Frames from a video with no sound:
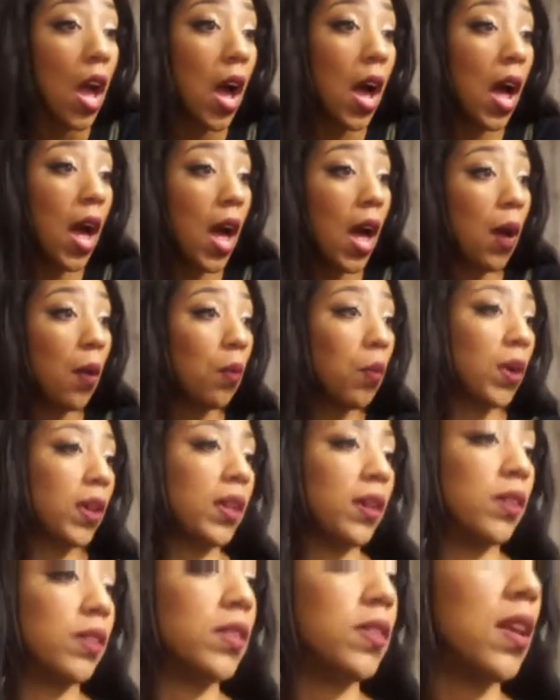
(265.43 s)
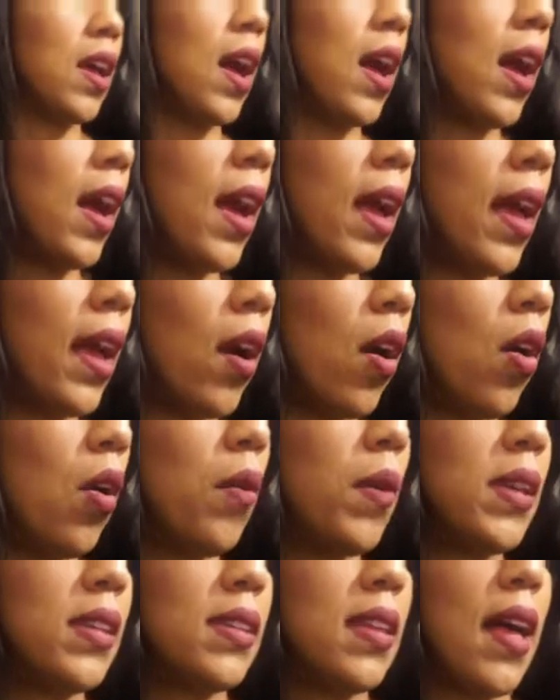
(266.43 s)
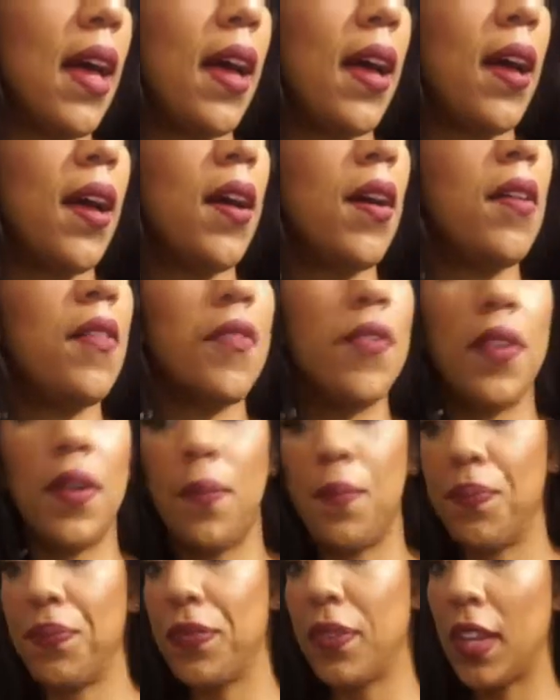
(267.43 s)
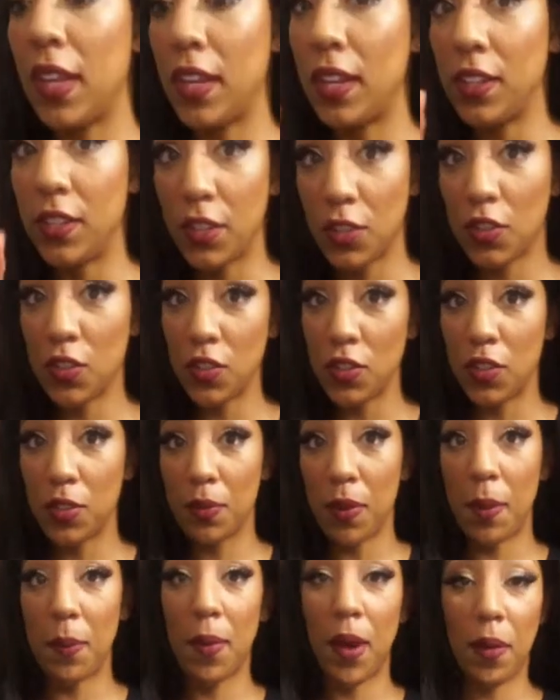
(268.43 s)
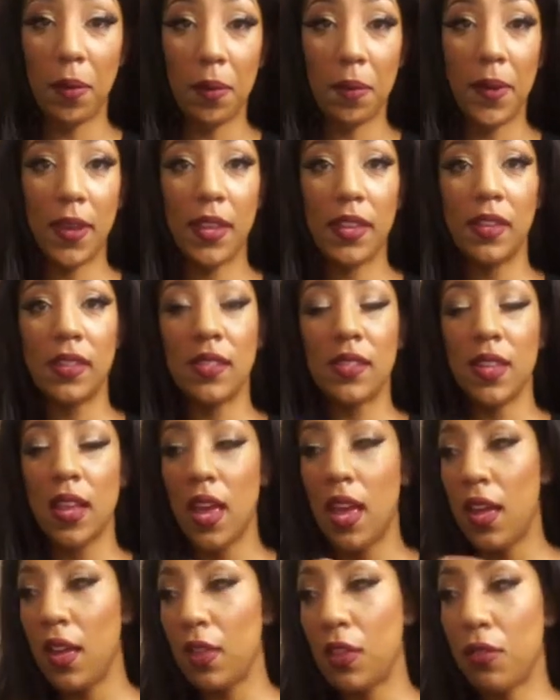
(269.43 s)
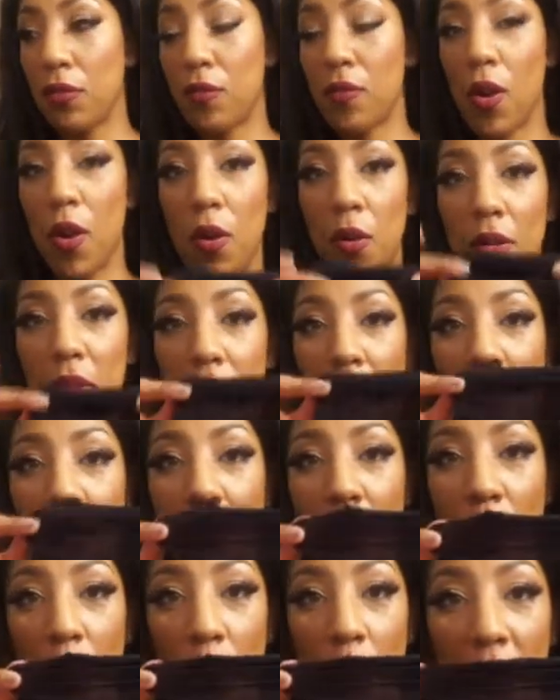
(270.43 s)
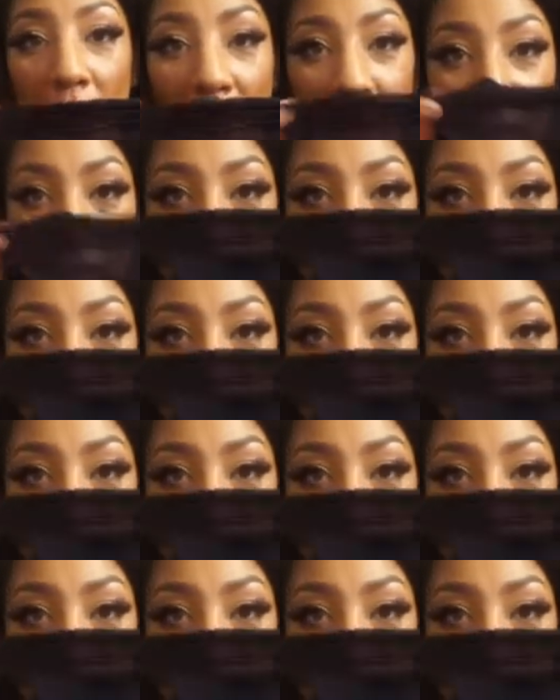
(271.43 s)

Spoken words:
What else? I always have, in addition to my bobby pins, throw the wig